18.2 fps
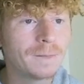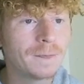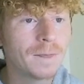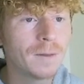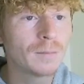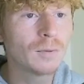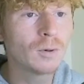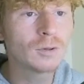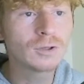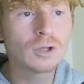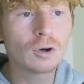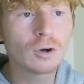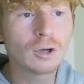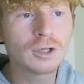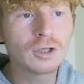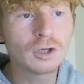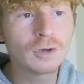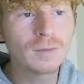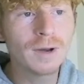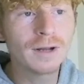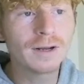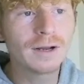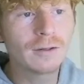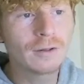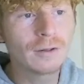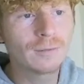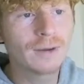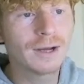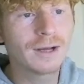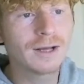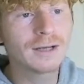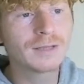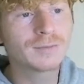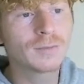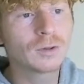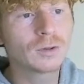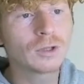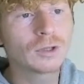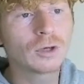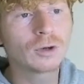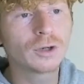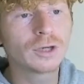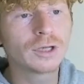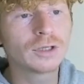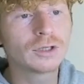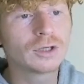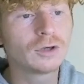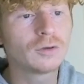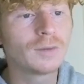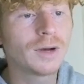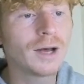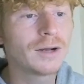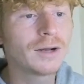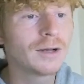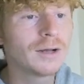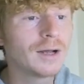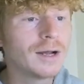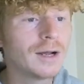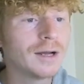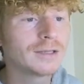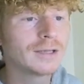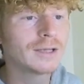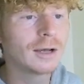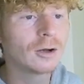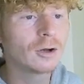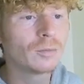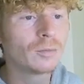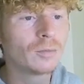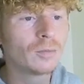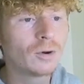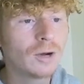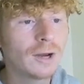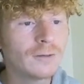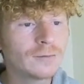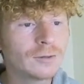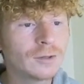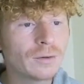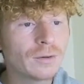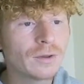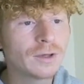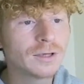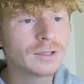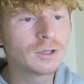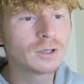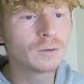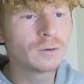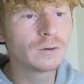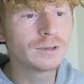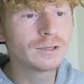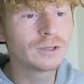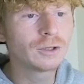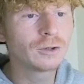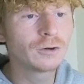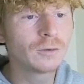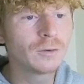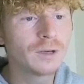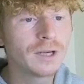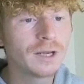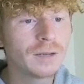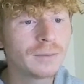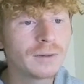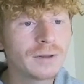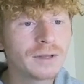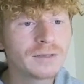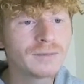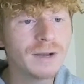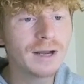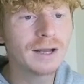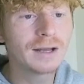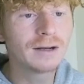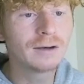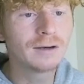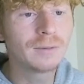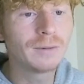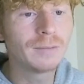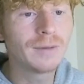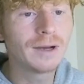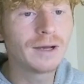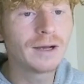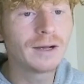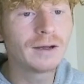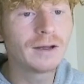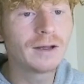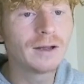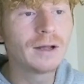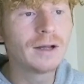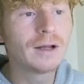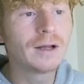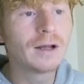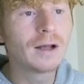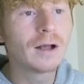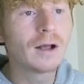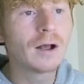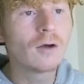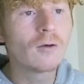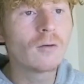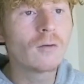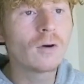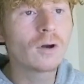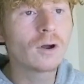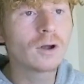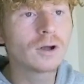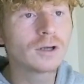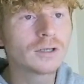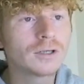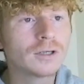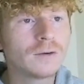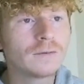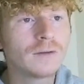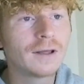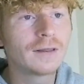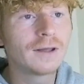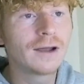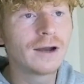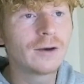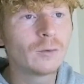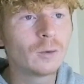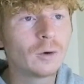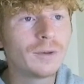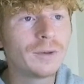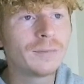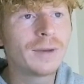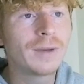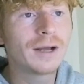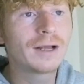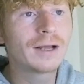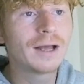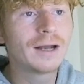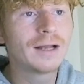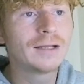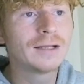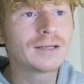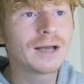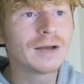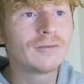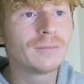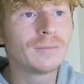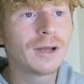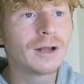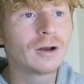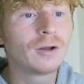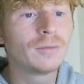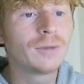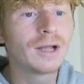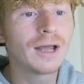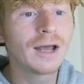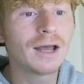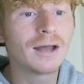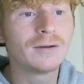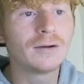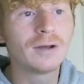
Ball's not looking too bad now though, my guys. Ball's not looking too bad. Let's get a couple more levels on things so we're ensuring we're keeping things back a little bit better. Rock our snowflake there. We'll be back again in time for Bedlam. Again,